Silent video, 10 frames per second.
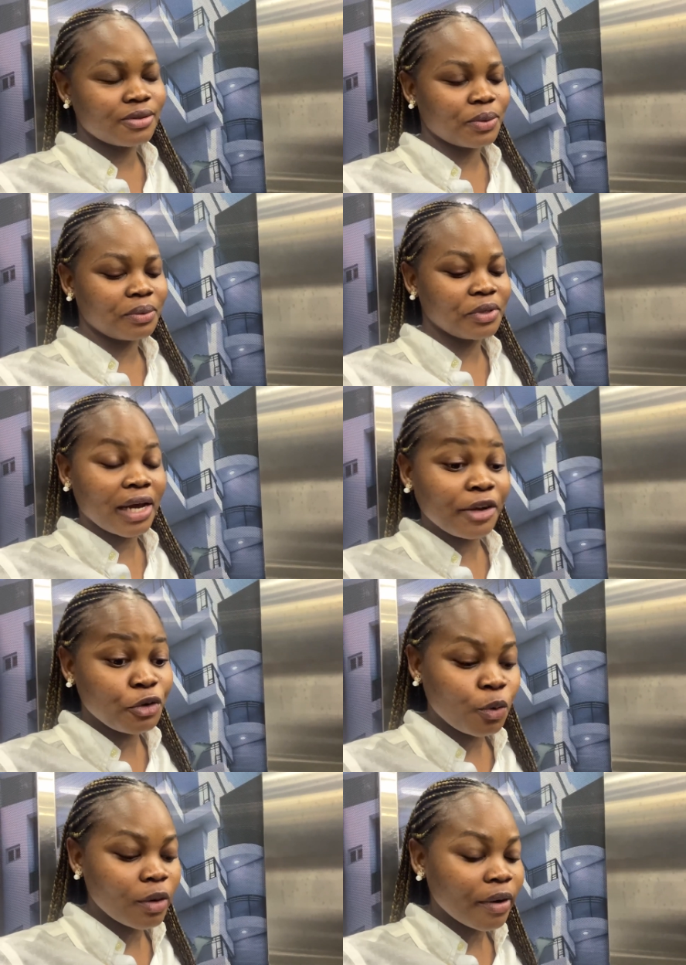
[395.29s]
so you can't
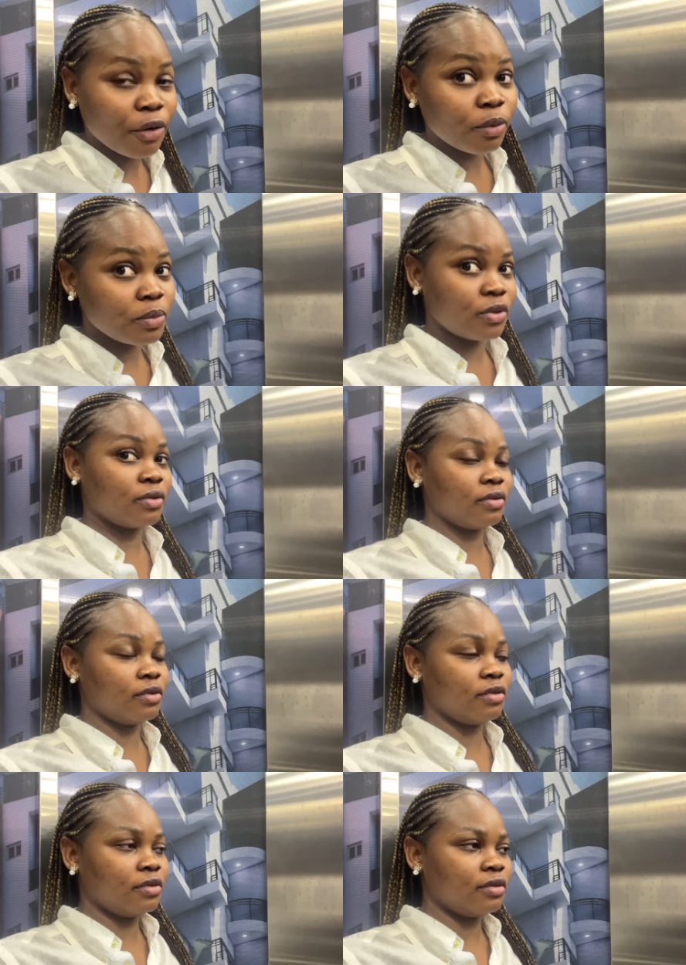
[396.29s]
know what we're up to
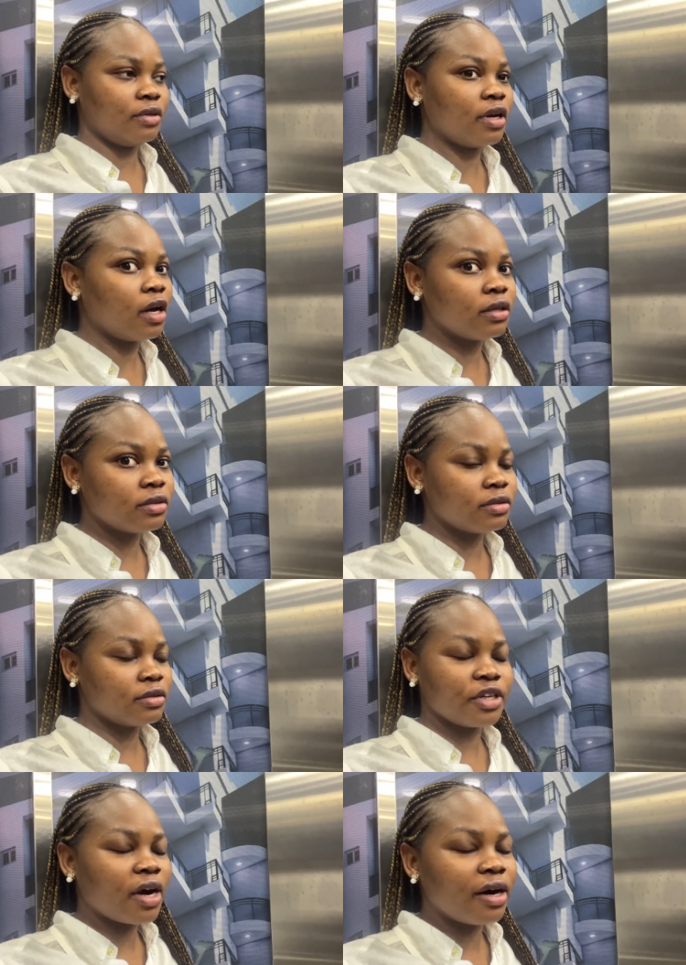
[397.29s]
you can't
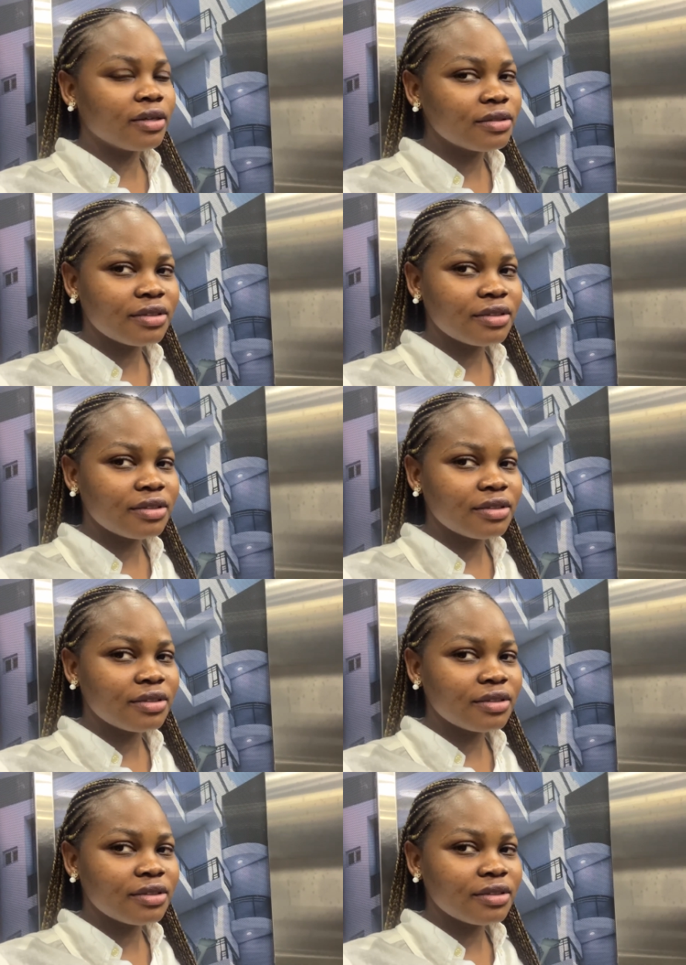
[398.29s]
you can't